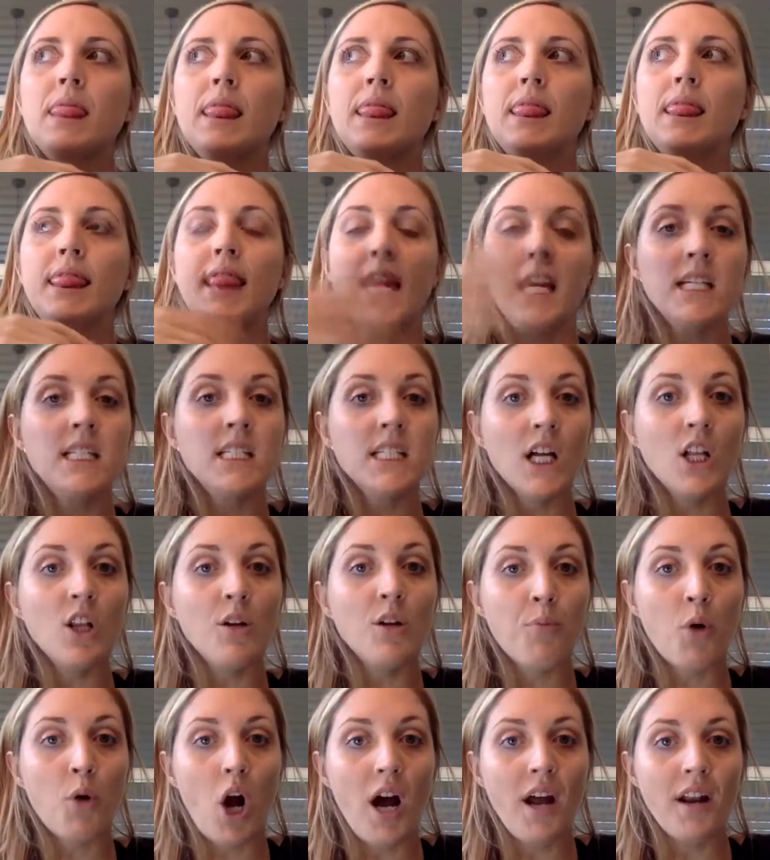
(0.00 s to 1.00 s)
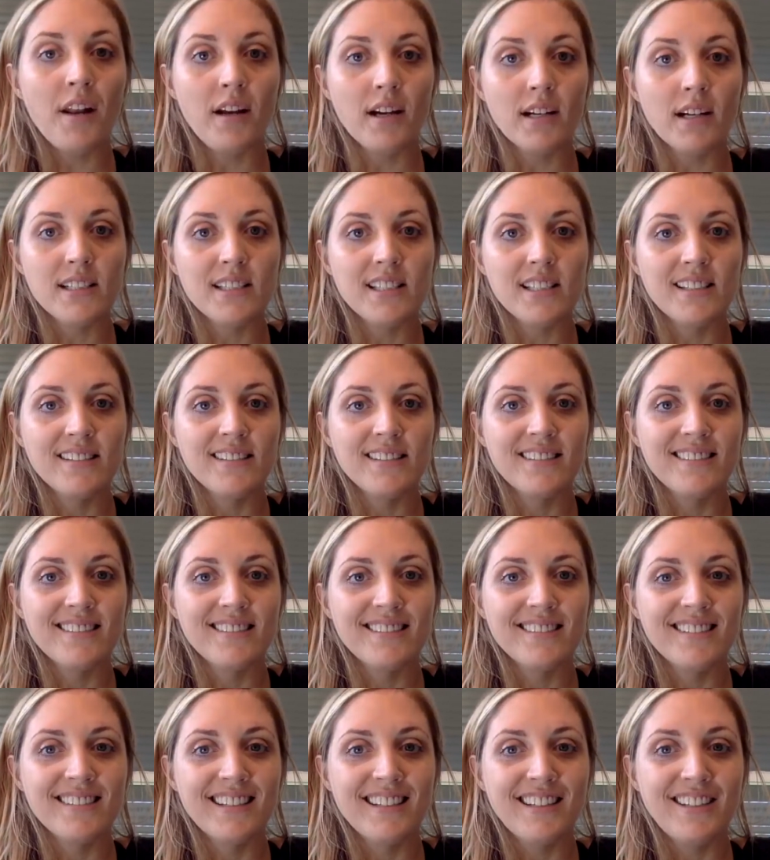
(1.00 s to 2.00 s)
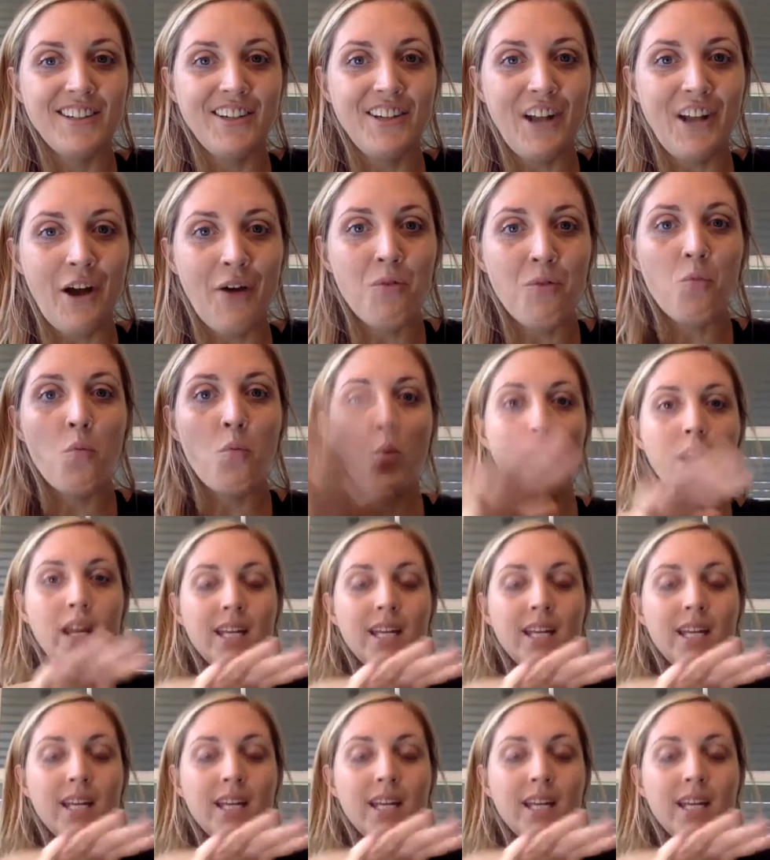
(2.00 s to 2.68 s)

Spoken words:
They sell a product. You know, we